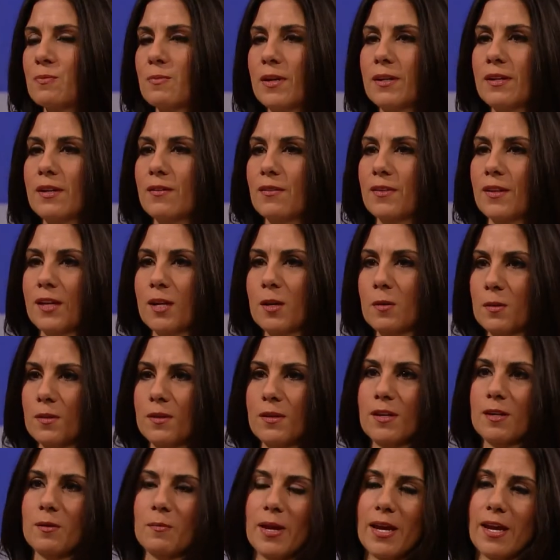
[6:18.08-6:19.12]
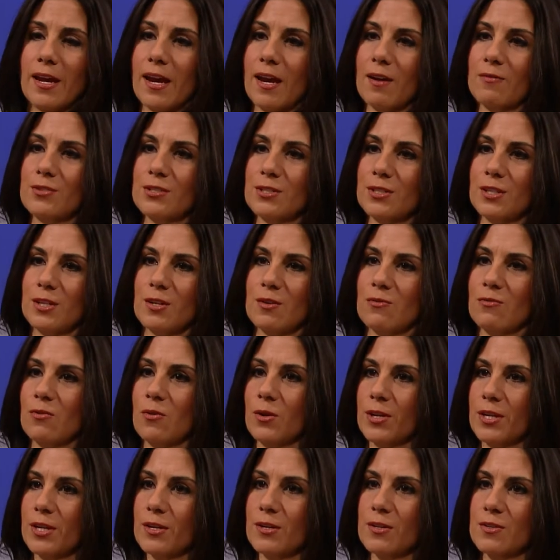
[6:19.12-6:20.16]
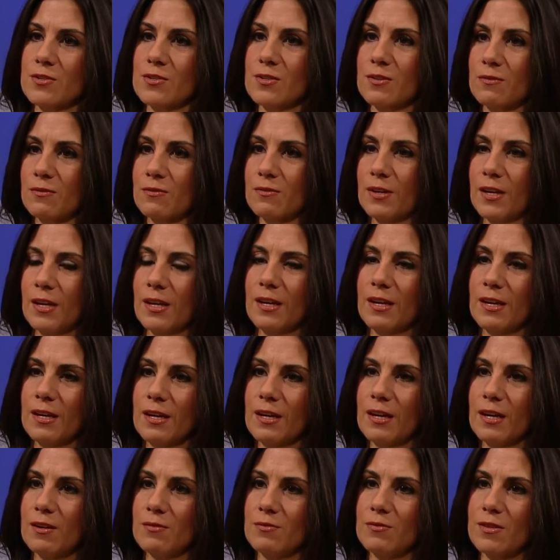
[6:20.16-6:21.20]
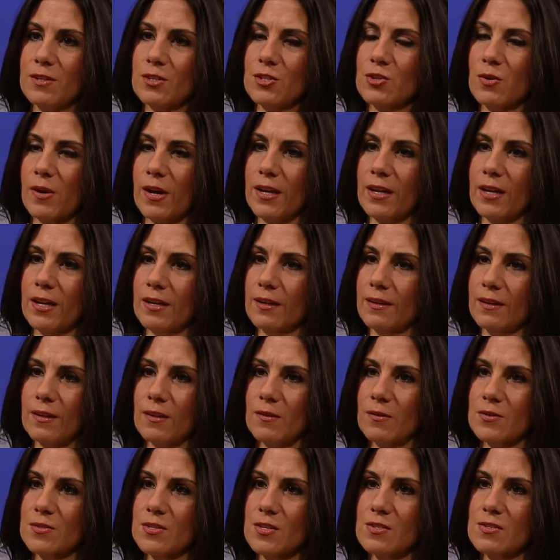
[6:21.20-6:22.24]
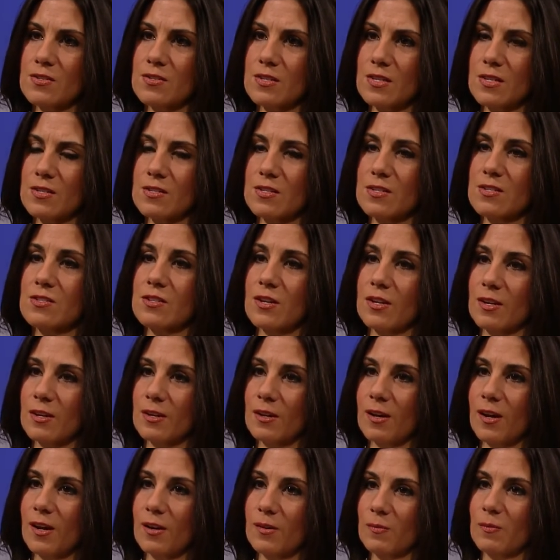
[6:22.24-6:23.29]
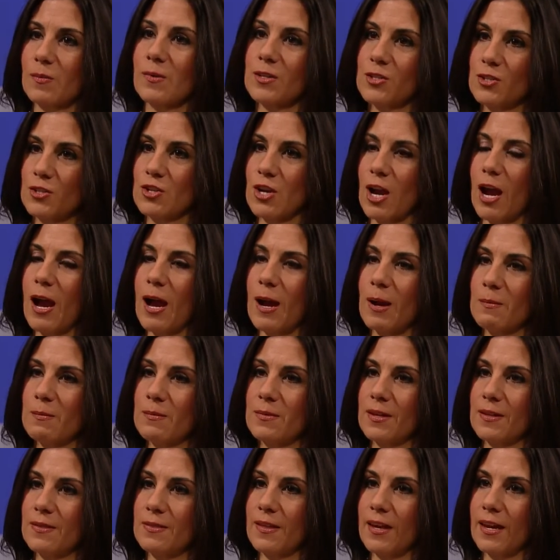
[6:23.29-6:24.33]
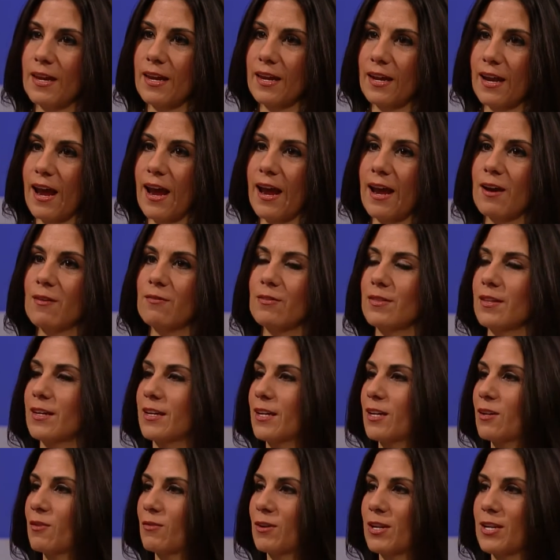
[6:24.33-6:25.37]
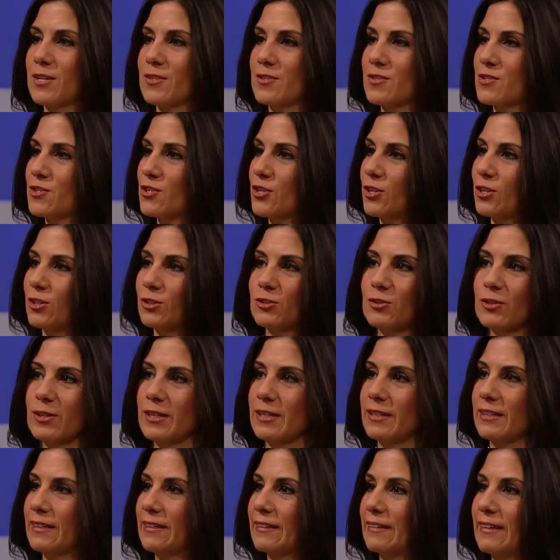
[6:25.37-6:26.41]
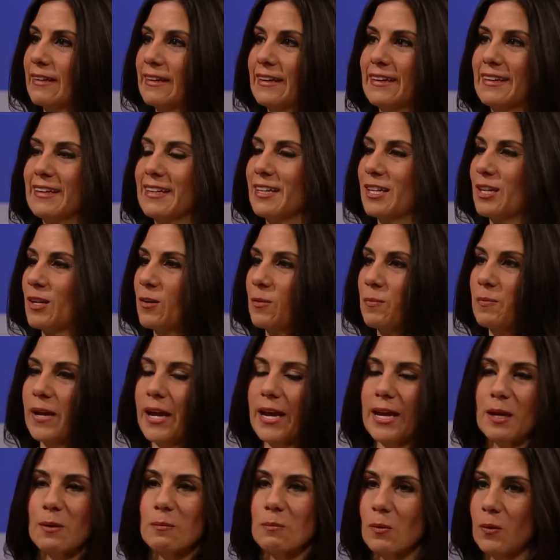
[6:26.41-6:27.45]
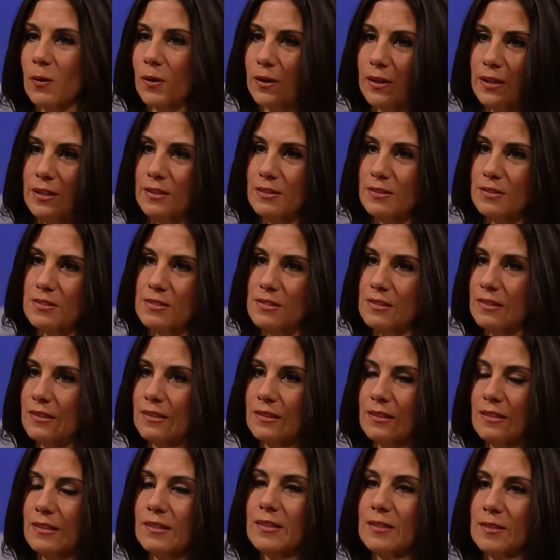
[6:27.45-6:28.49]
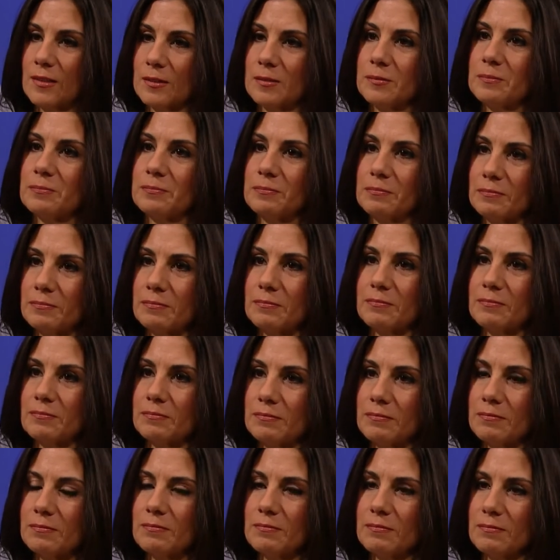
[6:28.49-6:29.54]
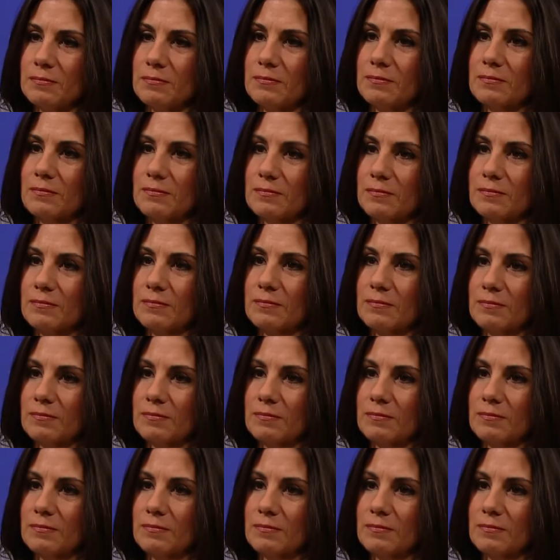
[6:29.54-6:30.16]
money are they going to make after you know four years of, of the training? You know, is this is this a, a, a, job that they can have and they can raise children and you know pay a mortgage? Yes, absolutely. So,